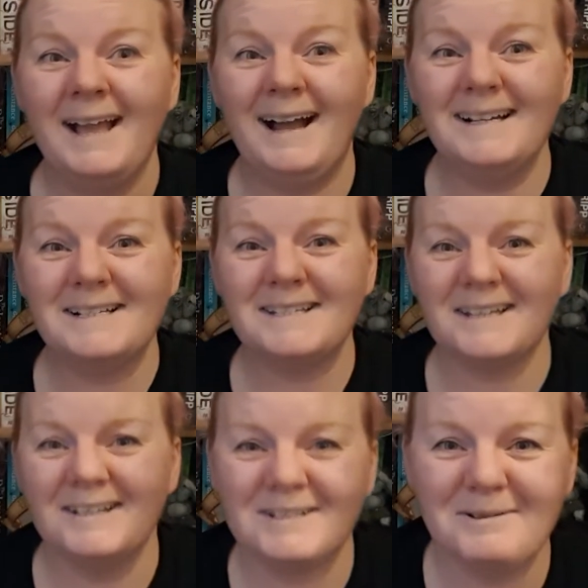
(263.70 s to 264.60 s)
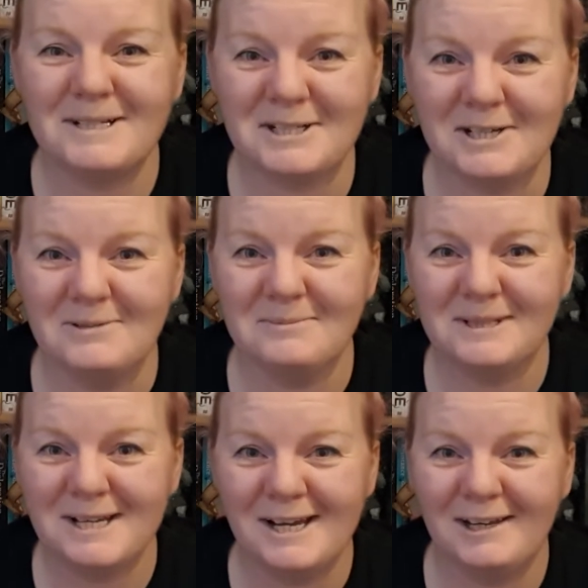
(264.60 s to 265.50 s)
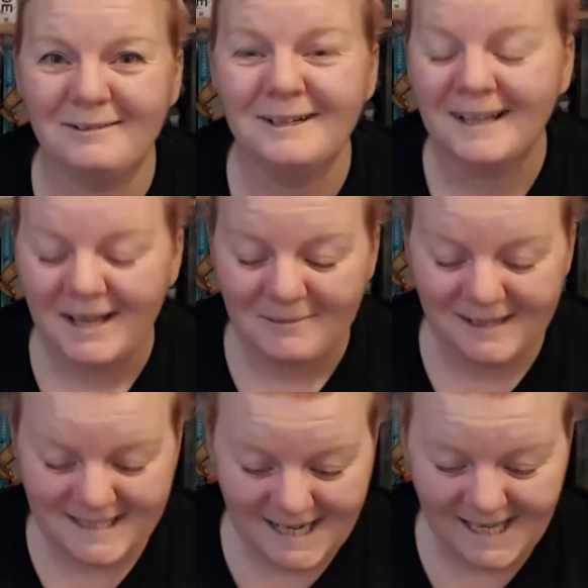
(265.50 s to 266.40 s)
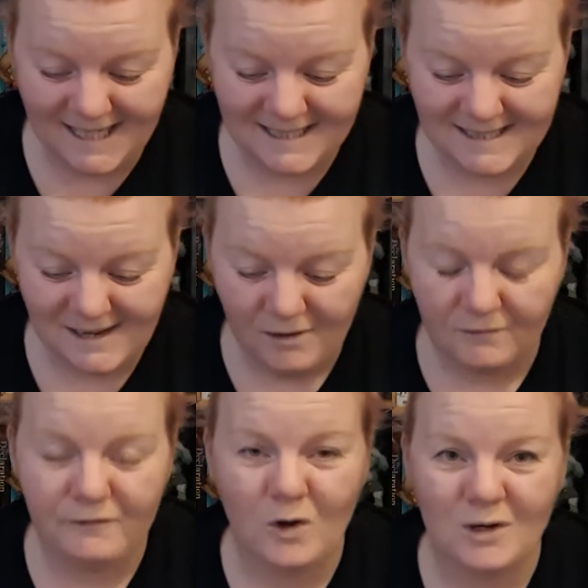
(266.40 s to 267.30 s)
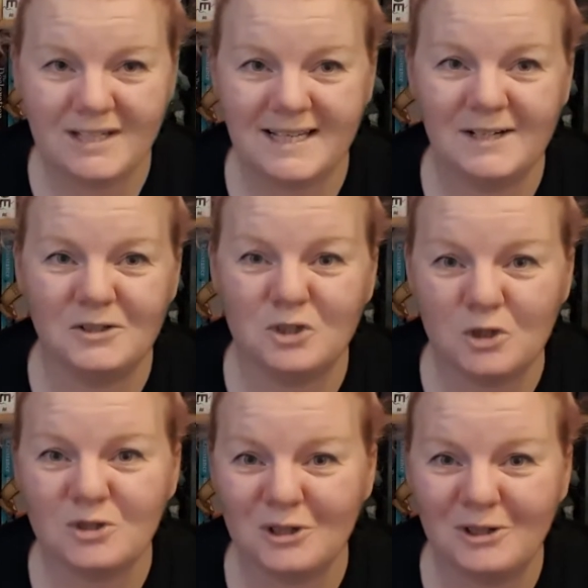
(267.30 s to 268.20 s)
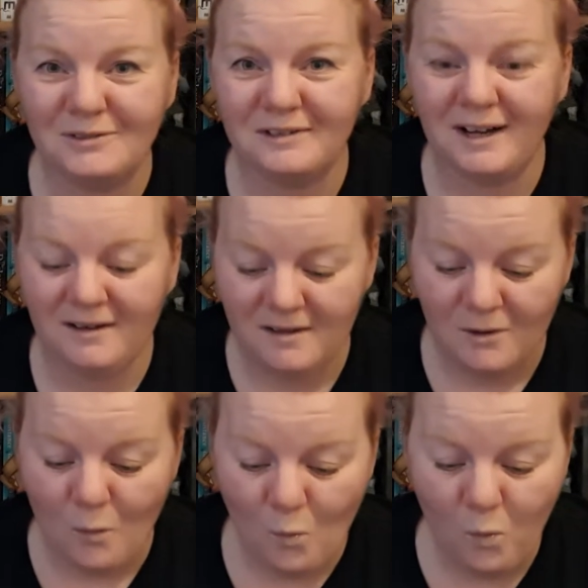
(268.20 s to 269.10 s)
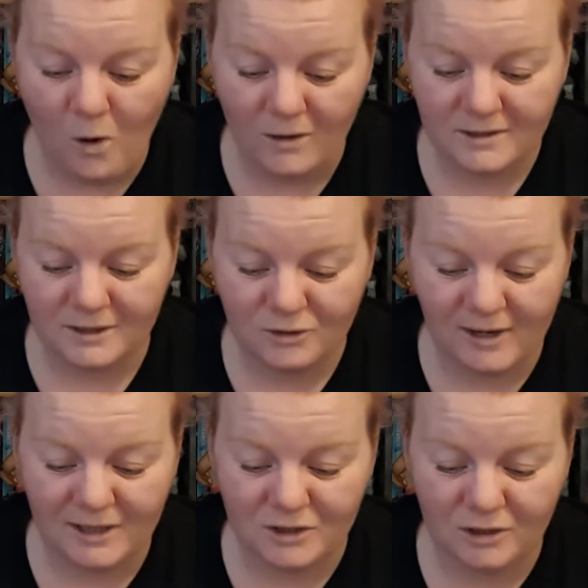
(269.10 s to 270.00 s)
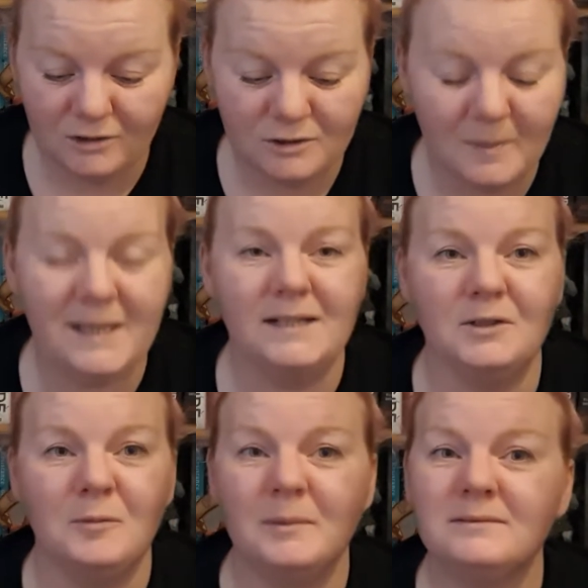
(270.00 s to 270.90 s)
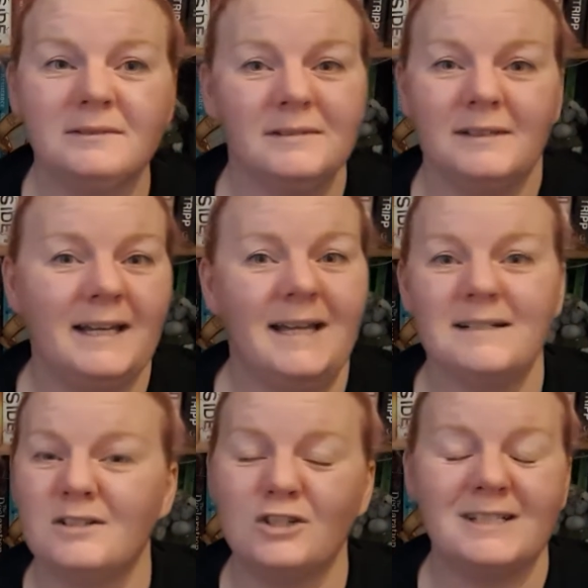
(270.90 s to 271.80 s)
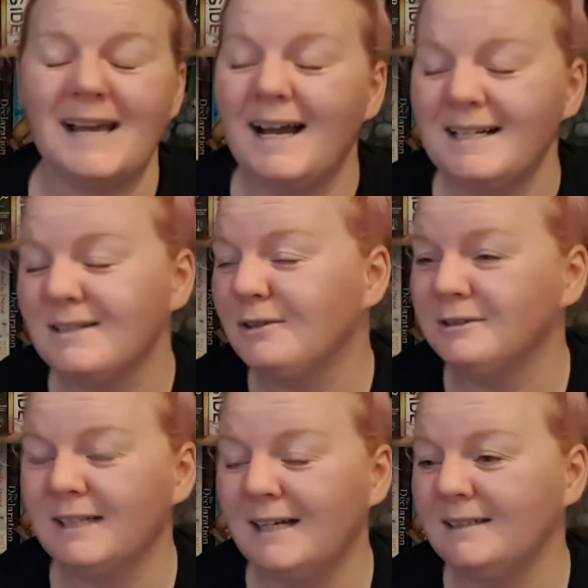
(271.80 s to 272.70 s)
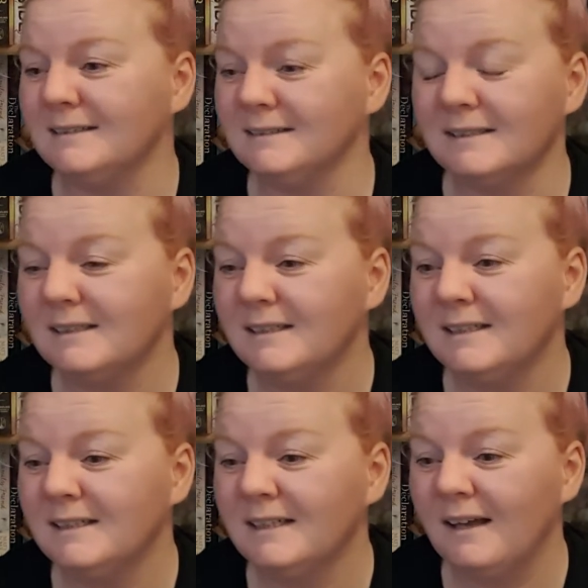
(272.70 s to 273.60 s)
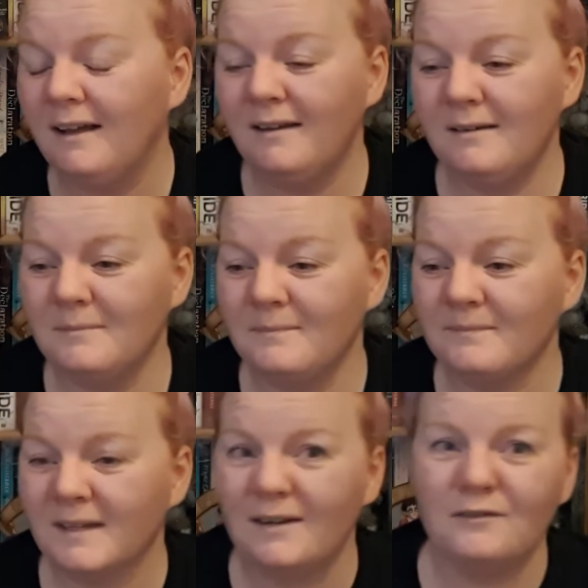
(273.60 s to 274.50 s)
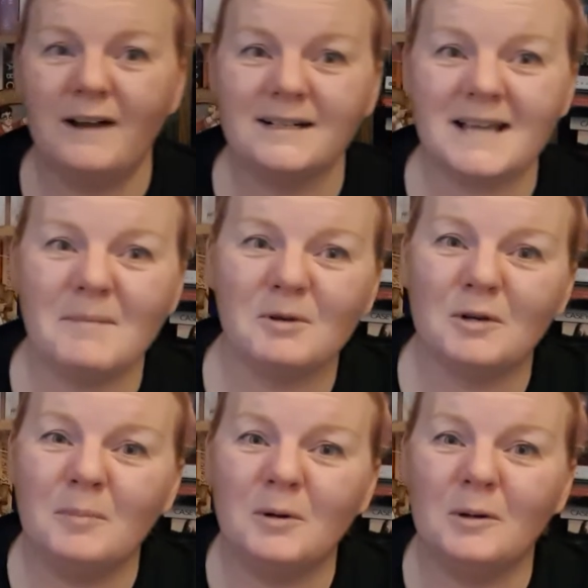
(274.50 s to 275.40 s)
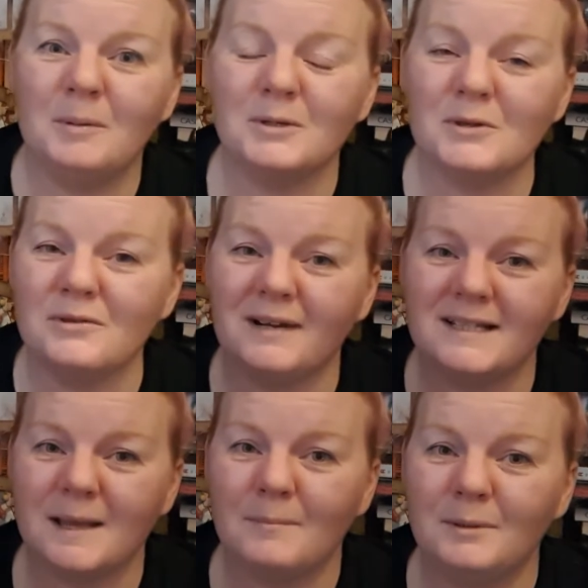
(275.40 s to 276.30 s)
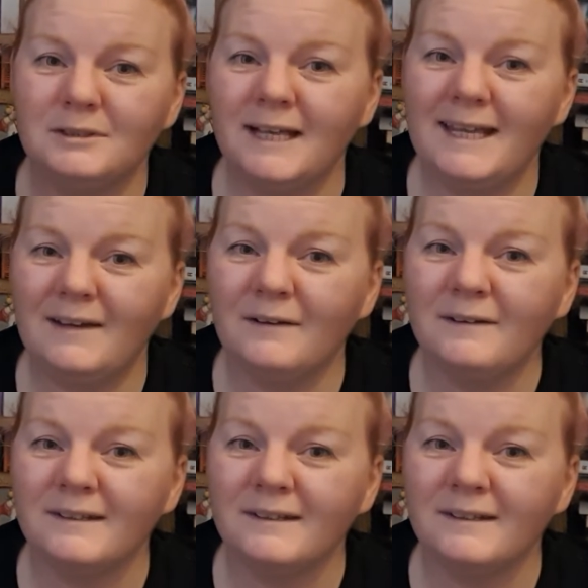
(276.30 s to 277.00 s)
answers question number 2, which is focusing on just the cover. What attracts you to pick it up? Again, just title. And in fact, I'm going to put up another example here,